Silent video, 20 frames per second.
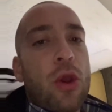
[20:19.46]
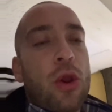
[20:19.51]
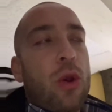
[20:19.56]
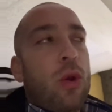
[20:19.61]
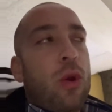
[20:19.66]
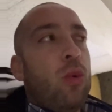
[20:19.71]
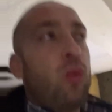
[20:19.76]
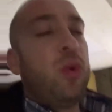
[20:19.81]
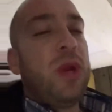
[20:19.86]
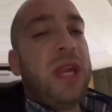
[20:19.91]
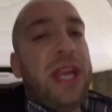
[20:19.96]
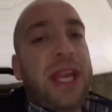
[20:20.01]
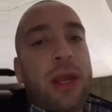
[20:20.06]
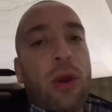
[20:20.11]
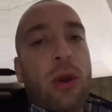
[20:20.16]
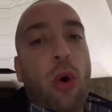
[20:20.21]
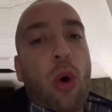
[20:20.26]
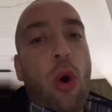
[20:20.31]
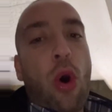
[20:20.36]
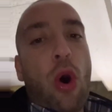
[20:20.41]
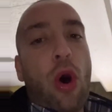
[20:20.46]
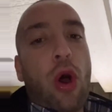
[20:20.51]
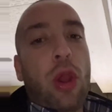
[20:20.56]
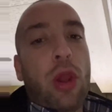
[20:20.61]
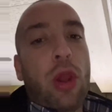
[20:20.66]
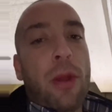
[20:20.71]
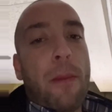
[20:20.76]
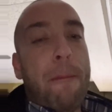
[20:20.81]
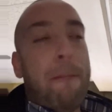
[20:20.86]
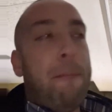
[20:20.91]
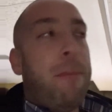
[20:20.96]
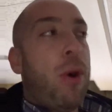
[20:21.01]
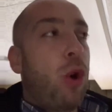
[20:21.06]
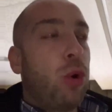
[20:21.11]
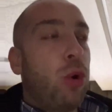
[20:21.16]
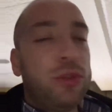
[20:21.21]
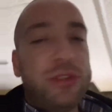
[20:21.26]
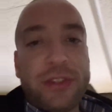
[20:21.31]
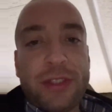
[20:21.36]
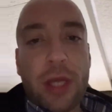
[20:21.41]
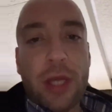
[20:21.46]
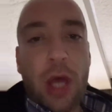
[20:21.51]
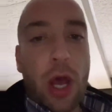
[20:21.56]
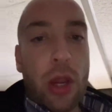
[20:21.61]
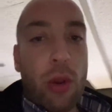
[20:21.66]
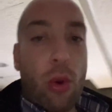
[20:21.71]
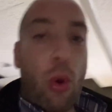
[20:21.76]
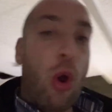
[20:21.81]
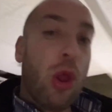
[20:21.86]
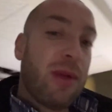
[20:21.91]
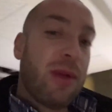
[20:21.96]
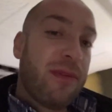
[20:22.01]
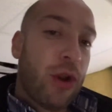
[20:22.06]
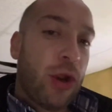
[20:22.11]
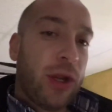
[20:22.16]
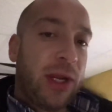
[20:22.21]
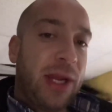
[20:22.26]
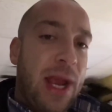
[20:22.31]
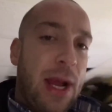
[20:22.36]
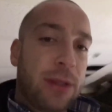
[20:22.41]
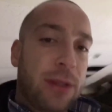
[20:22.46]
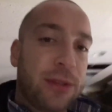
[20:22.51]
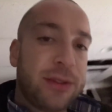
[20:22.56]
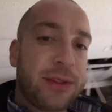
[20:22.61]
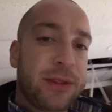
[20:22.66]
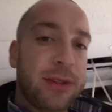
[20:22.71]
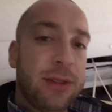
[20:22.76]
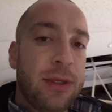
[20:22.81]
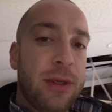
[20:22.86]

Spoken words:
We all post on all of our accounts